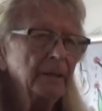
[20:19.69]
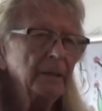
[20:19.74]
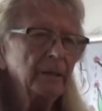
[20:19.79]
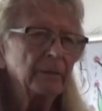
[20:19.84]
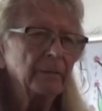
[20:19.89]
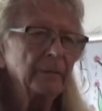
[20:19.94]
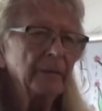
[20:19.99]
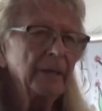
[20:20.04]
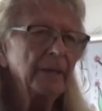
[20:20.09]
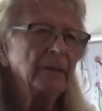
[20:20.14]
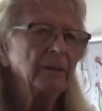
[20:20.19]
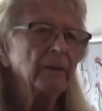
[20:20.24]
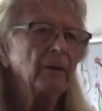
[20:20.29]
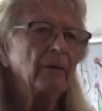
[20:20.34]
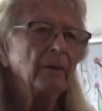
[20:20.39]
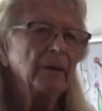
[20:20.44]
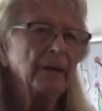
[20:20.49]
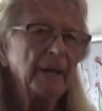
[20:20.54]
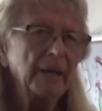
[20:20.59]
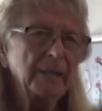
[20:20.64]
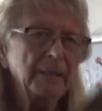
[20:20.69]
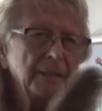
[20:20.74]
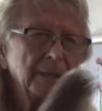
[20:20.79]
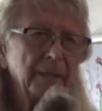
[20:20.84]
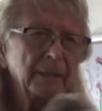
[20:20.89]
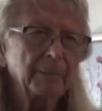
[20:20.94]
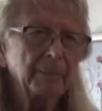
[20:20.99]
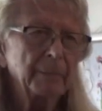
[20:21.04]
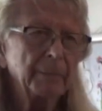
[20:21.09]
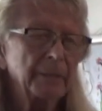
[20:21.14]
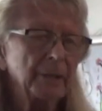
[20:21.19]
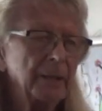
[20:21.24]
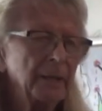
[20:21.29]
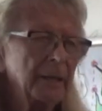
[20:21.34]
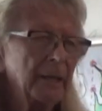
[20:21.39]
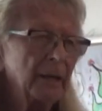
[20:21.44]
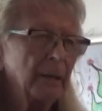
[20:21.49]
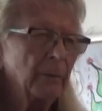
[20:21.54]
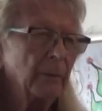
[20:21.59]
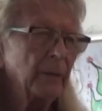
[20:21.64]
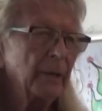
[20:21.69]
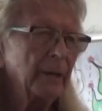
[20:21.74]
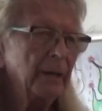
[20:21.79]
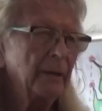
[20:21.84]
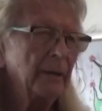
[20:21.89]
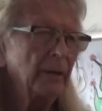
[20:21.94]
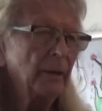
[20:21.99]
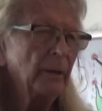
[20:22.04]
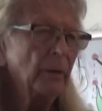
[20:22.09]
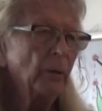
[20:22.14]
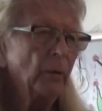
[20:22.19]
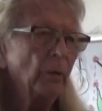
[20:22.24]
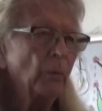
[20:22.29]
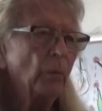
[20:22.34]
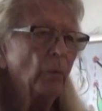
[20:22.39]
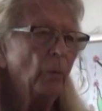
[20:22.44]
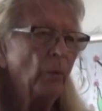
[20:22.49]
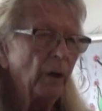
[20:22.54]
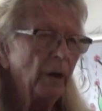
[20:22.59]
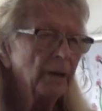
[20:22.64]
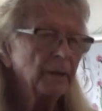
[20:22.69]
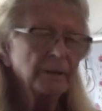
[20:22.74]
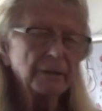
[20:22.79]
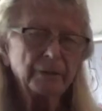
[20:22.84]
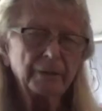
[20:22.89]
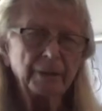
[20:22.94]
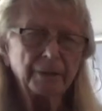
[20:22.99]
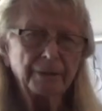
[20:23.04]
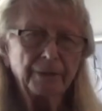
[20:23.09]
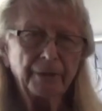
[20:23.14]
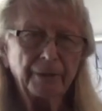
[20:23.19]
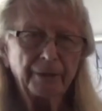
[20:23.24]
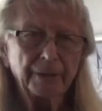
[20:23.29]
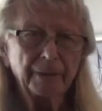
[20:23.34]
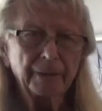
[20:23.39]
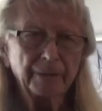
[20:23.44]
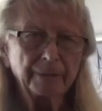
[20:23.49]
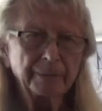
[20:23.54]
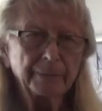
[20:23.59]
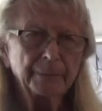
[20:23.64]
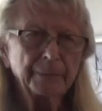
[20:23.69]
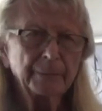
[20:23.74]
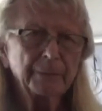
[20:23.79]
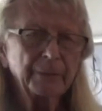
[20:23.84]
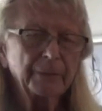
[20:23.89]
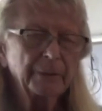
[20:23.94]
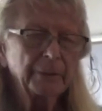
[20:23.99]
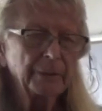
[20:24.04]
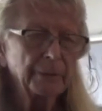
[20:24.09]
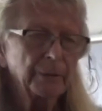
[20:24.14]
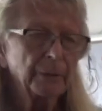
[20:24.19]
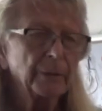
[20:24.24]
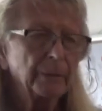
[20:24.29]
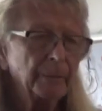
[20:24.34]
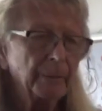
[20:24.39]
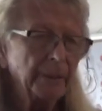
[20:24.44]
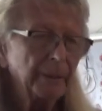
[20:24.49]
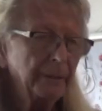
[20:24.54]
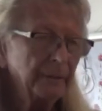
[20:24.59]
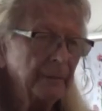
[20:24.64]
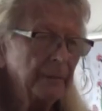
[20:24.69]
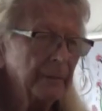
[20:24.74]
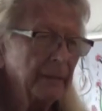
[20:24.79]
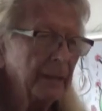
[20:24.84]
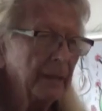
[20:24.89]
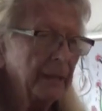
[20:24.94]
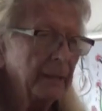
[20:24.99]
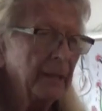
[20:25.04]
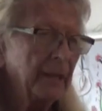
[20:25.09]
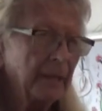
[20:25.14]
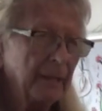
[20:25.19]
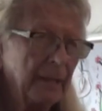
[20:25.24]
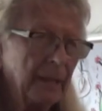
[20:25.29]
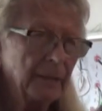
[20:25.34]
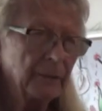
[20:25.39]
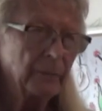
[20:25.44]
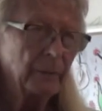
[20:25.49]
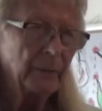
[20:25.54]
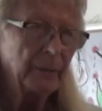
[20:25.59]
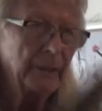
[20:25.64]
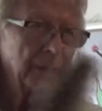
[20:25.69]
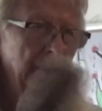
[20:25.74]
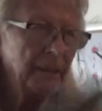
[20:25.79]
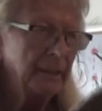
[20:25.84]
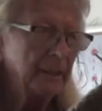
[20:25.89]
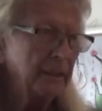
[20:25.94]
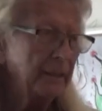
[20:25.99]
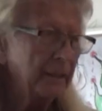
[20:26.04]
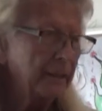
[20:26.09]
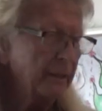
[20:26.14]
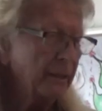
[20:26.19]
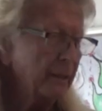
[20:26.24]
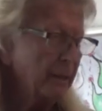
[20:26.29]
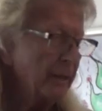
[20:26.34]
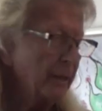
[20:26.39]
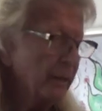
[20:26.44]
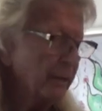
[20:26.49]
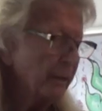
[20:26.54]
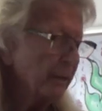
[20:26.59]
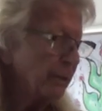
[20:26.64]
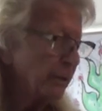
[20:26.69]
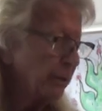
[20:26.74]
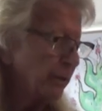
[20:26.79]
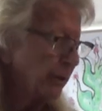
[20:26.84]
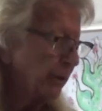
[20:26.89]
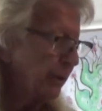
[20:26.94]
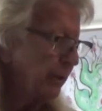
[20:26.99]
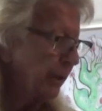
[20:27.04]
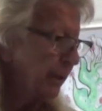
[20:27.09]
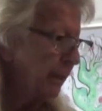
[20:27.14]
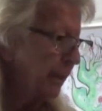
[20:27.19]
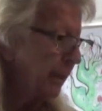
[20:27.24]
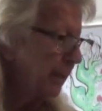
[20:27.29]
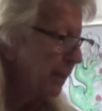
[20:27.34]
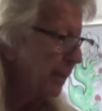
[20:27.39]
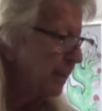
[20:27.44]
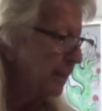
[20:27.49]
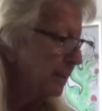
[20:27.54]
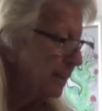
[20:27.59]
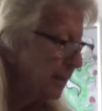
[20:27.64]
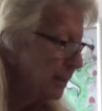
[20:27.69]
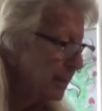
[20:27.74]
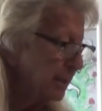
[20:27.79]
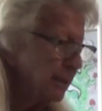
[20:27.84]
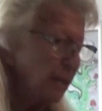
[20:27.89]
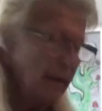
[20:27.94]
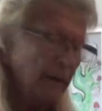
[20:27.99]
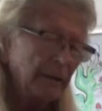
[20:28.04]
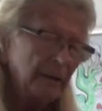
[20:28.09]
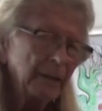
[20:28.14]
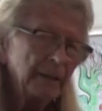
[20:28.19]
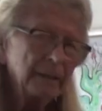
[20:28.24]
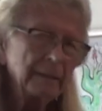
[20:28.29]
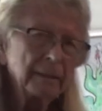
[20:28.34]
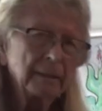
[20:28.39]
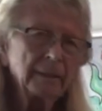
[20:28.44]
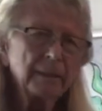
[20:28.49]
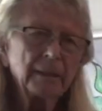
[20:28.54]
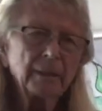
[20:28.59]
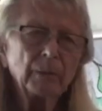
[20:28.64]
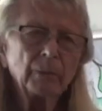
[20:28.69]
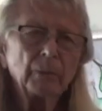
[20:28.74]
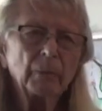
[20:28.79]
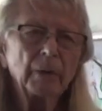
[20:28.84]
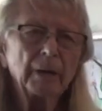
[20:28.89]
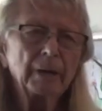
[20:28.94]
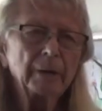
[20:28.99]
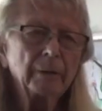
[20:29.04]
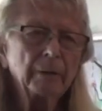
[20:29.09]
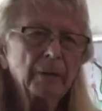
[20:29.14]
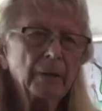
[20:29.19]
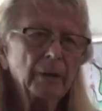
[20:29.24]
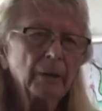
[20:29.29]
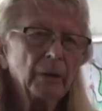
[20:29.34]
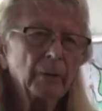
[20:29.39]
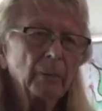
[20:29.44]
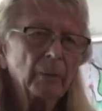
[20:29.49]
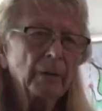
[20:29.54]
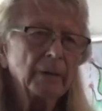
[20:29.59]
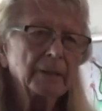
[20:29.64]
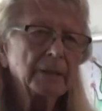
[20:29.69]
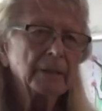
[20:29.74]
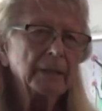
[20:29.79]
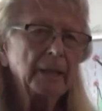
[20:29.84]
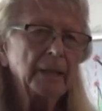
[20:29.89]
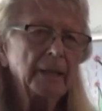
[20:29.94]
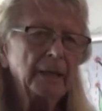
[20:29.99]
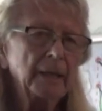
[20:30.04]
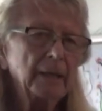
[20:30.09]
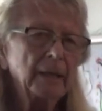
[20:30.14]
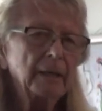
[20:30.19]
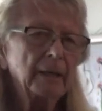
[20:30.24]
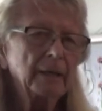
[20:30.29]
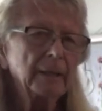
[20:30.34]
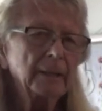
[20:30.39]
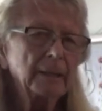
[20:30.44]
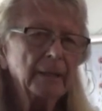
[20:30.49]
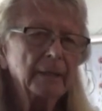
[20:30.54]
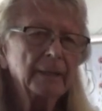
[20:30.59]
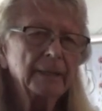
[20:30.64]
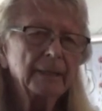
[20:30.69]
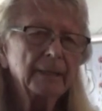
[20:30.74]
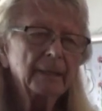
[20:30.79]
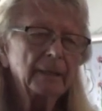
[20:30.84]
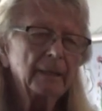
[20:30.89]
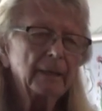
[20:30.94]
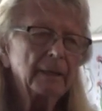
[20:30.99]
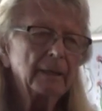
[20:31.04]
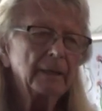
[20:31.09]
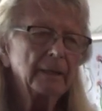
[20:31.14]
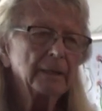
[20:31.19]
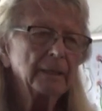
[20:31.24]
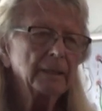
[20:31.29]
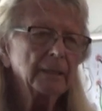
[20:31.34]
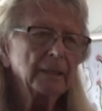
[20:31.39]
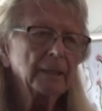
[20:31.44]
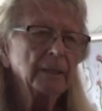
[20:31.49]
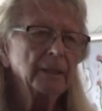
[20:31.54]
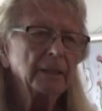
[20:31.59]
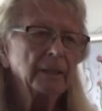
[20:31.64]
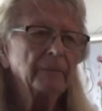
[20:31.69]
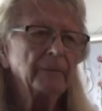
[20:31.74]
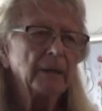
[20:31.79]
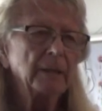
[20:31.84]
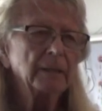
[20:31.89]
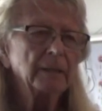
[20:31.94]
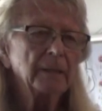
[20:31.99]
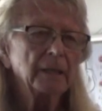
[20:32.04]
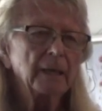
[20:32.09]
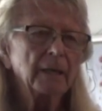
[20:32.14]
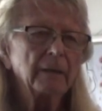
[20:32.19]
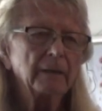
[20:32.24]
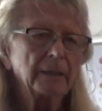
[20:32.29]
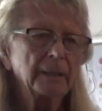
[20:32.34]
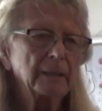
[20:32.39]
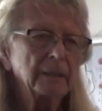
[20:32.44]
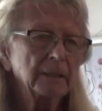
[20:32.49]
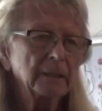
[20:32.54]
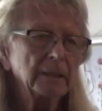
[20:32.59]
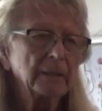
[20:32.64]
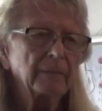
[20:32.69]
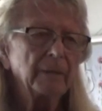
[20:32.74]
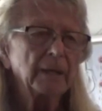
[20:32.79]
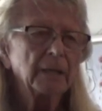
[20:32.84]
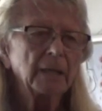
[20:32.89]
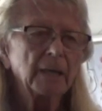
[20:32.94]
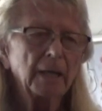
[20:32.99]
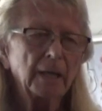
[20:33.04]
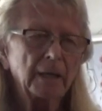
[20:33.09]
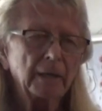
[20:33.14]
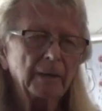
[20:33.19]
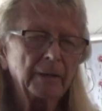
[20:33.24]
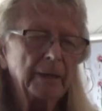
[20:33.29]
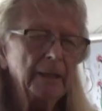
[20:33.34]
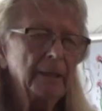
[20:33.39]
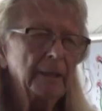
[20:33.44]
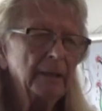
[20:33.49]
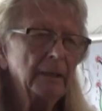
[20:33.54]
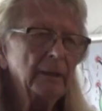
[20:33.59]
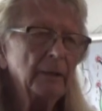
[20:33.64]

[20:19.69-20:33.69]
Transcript: you know, incarnation, they put it that way, was the turtle, Kurma, like that. That's where he did the, the churning. His second one was the uh, uh, Devantari, Devantari